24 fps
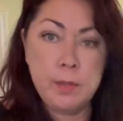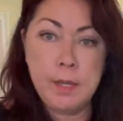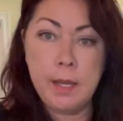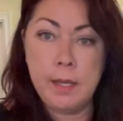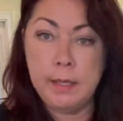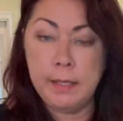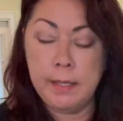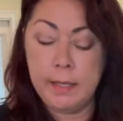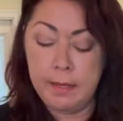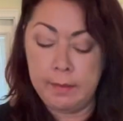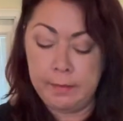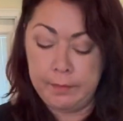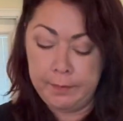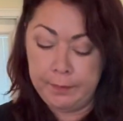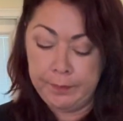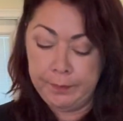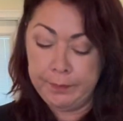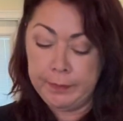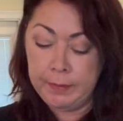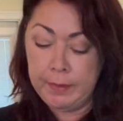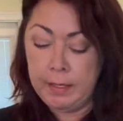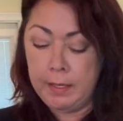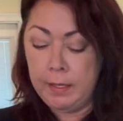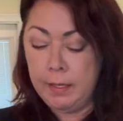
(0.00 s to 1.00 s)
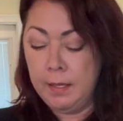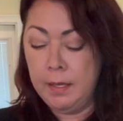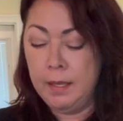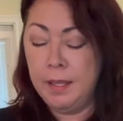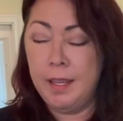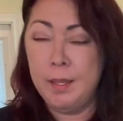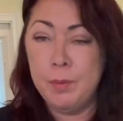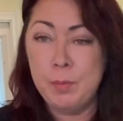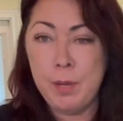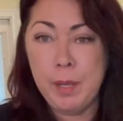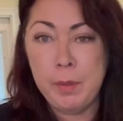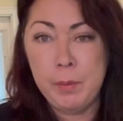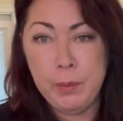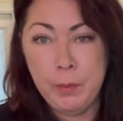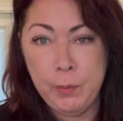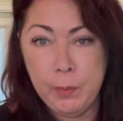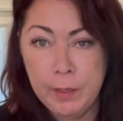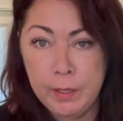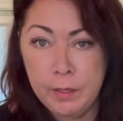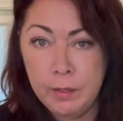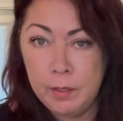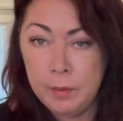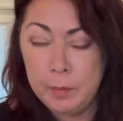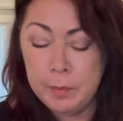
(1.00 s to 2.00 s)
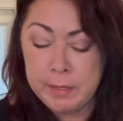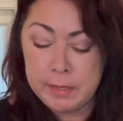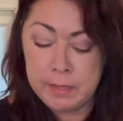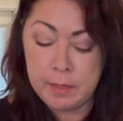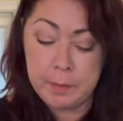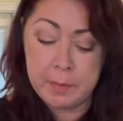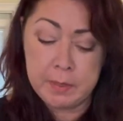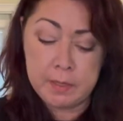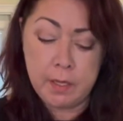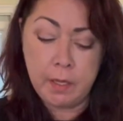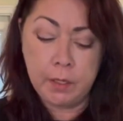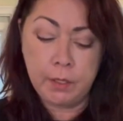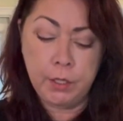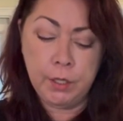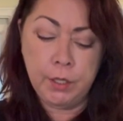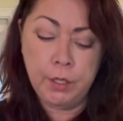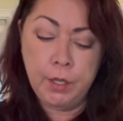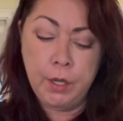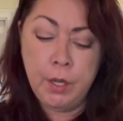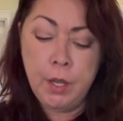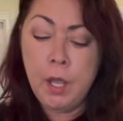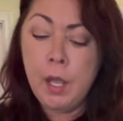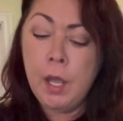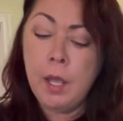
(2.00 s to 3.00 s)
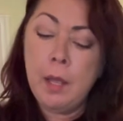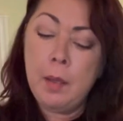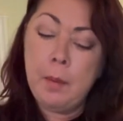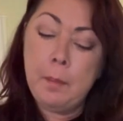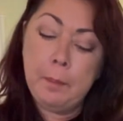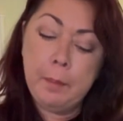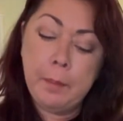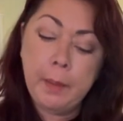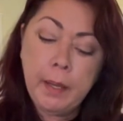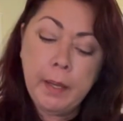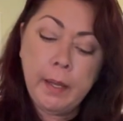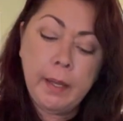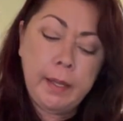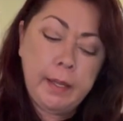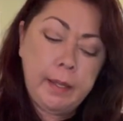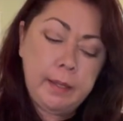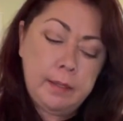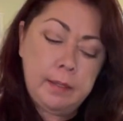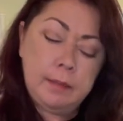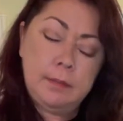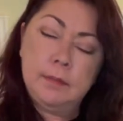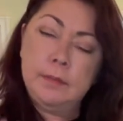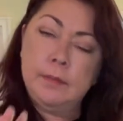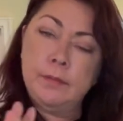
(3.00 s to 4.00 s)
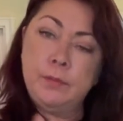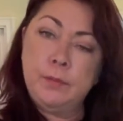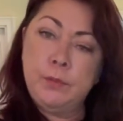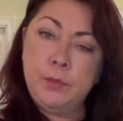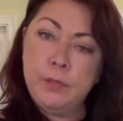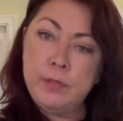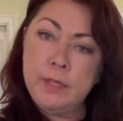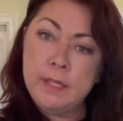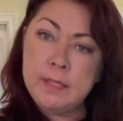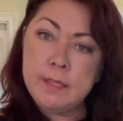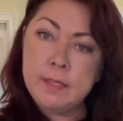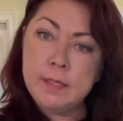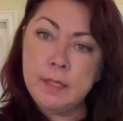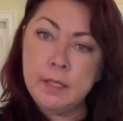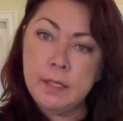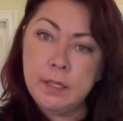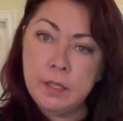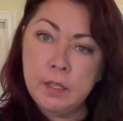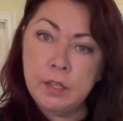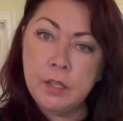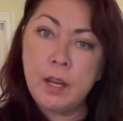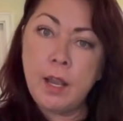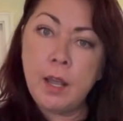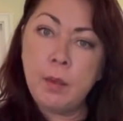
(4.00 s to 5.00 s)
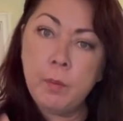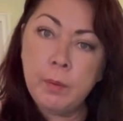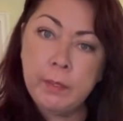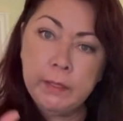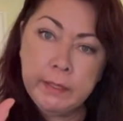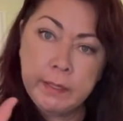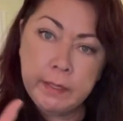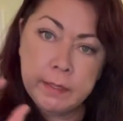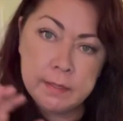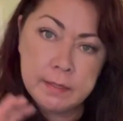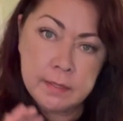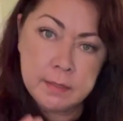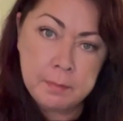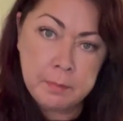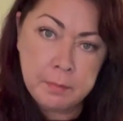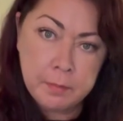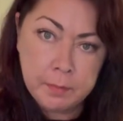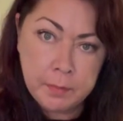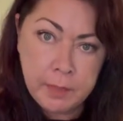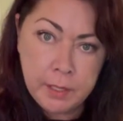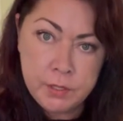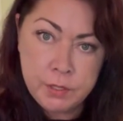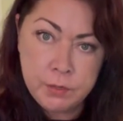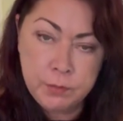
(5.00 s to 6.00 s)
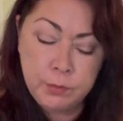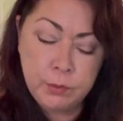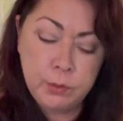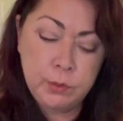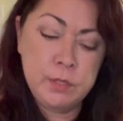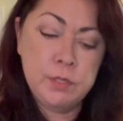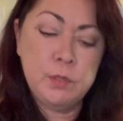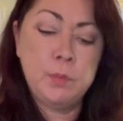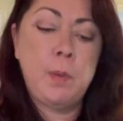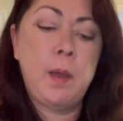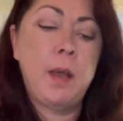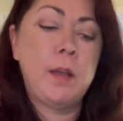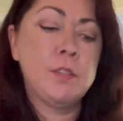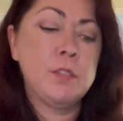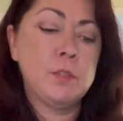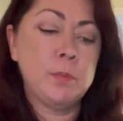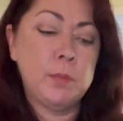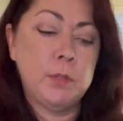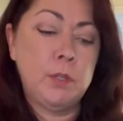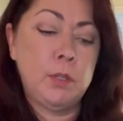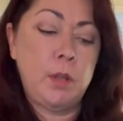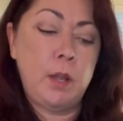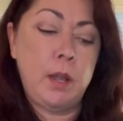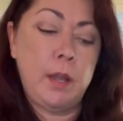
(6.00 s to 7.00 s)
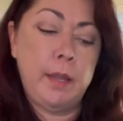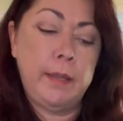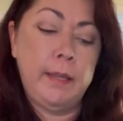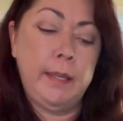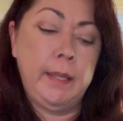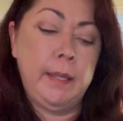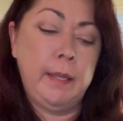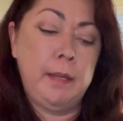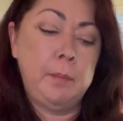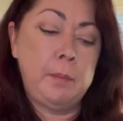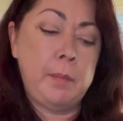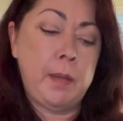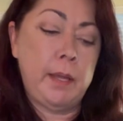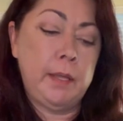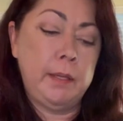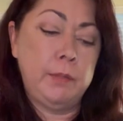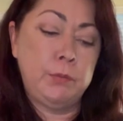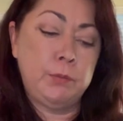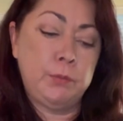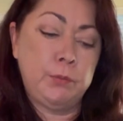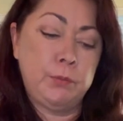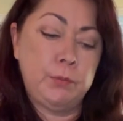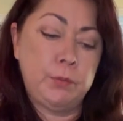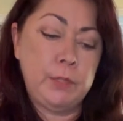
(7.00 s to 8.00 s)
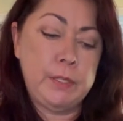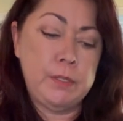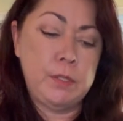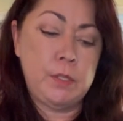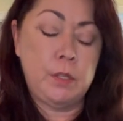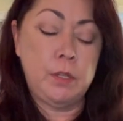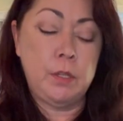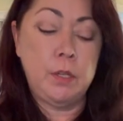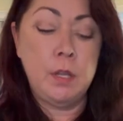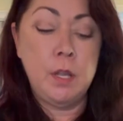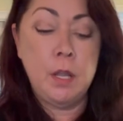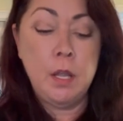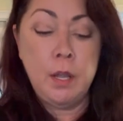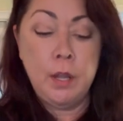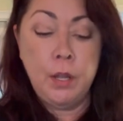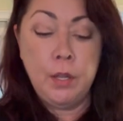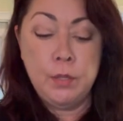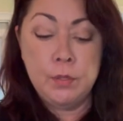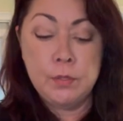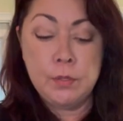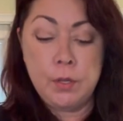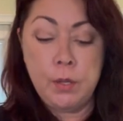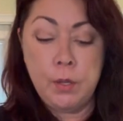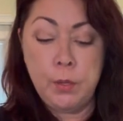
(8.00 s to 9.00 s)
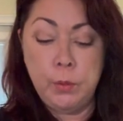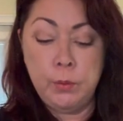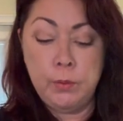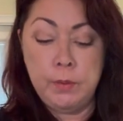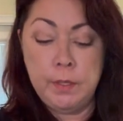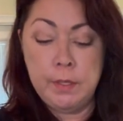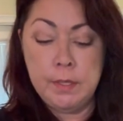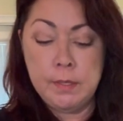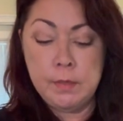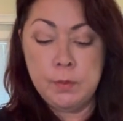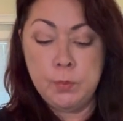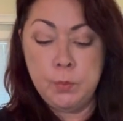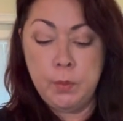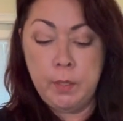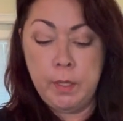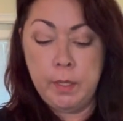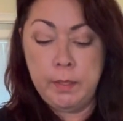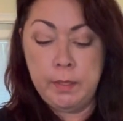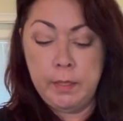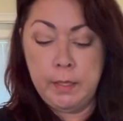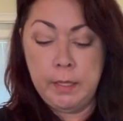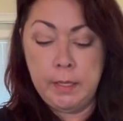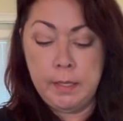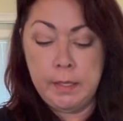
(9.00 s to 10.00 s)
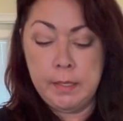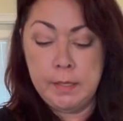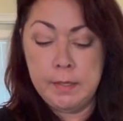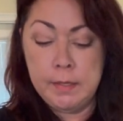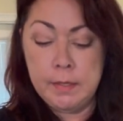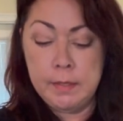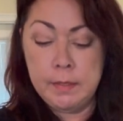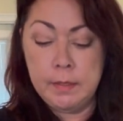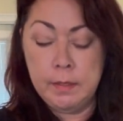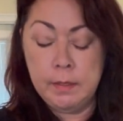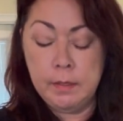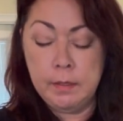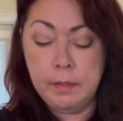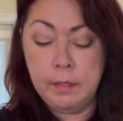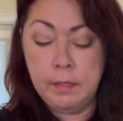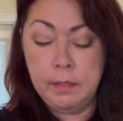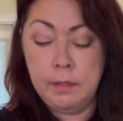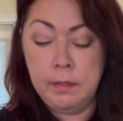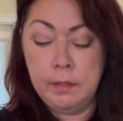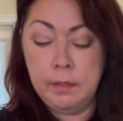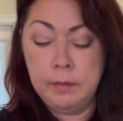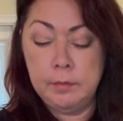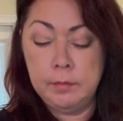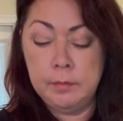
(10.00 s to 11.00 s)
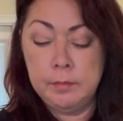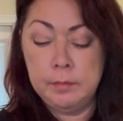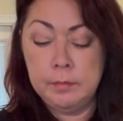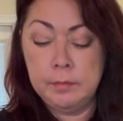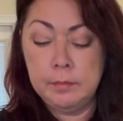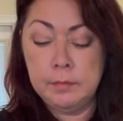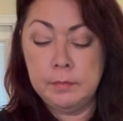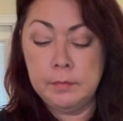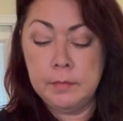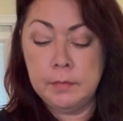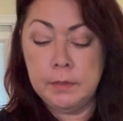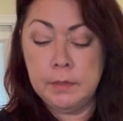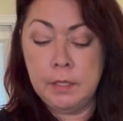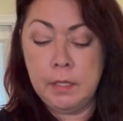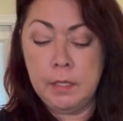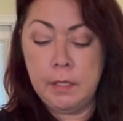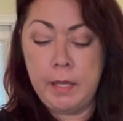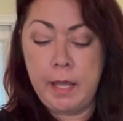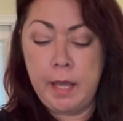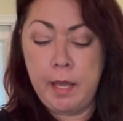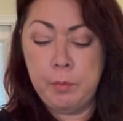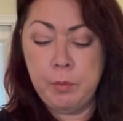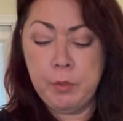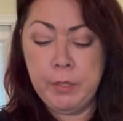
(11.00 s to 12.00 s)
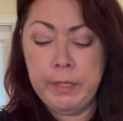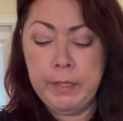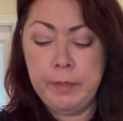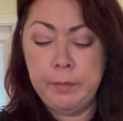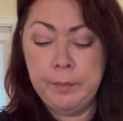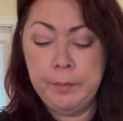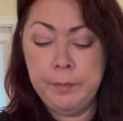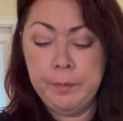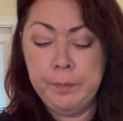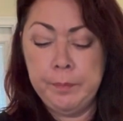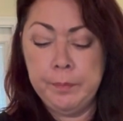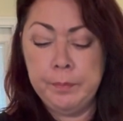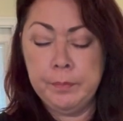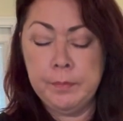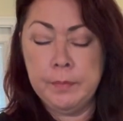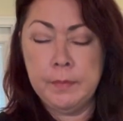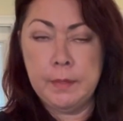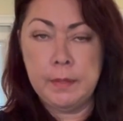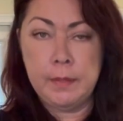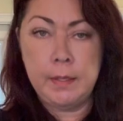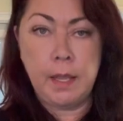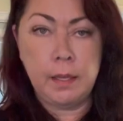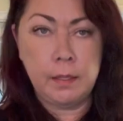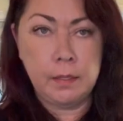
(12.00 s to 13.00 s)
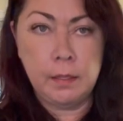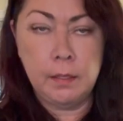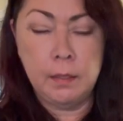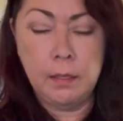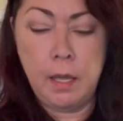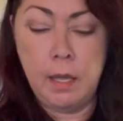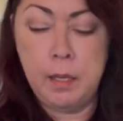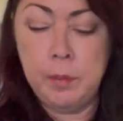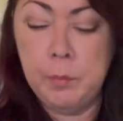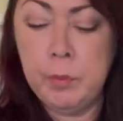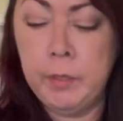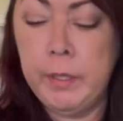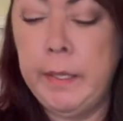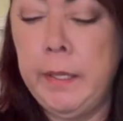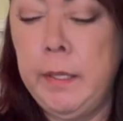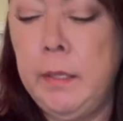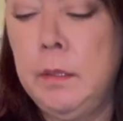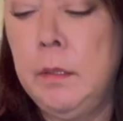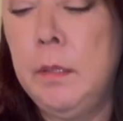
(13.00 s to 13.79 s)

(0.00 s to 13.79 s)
that again. I probably will because I'm a sucker, but for this year, I want to get as much food as possible in my freezer. So this one is the Calabri, not Calabri.